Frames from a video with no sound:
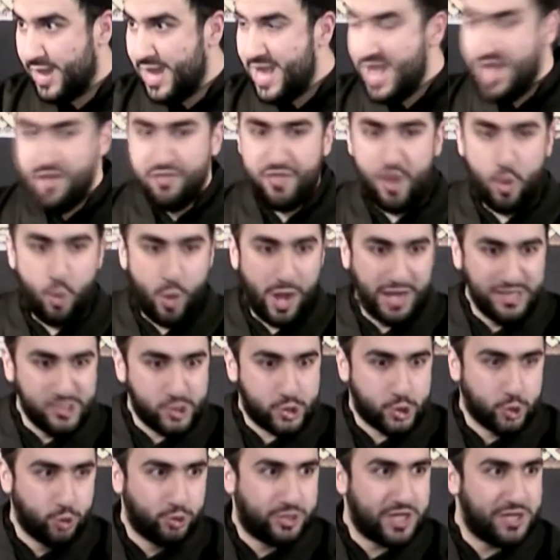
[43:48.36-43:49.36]
The
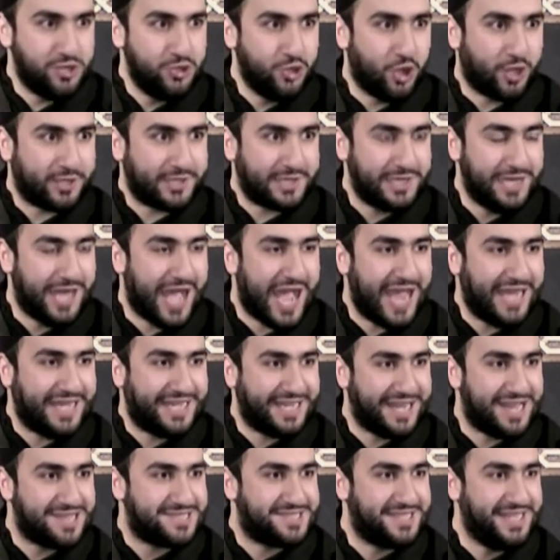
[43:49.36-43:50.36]
ones who did not like
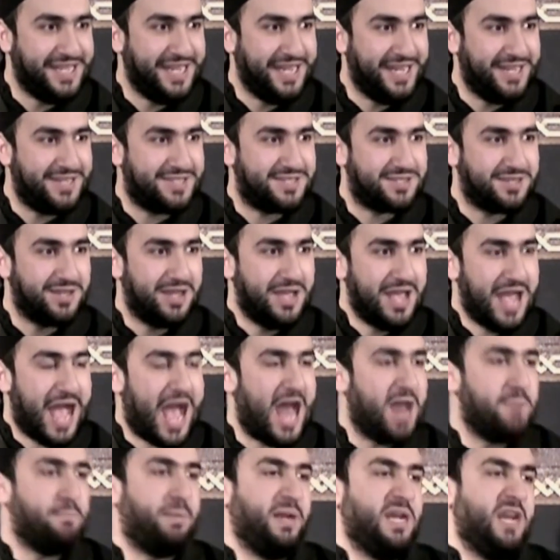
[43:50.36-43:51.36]
Yazid
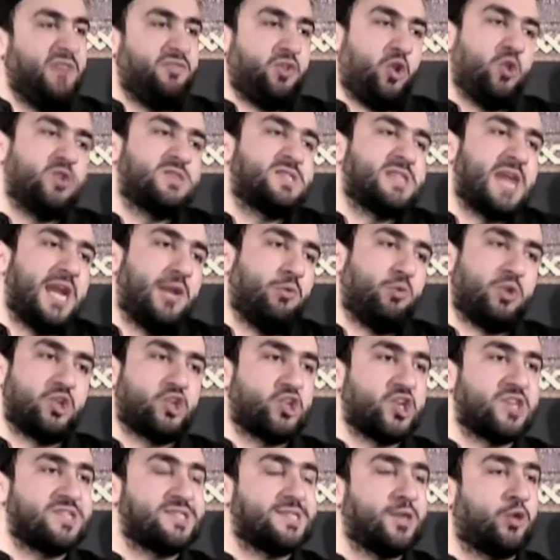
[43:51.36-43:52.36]
and believed Hussein
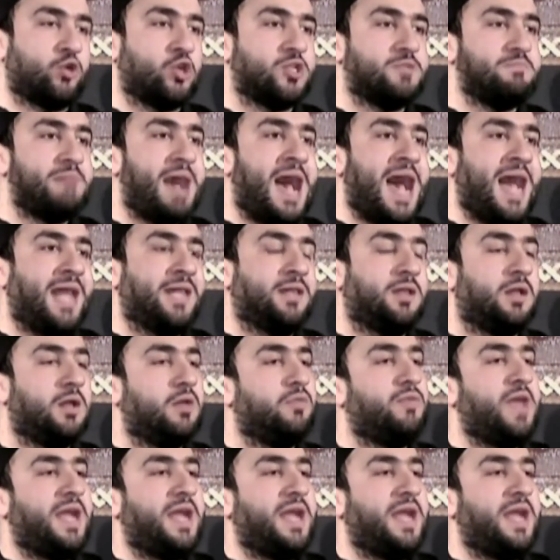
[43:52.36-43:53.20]
was just a good man,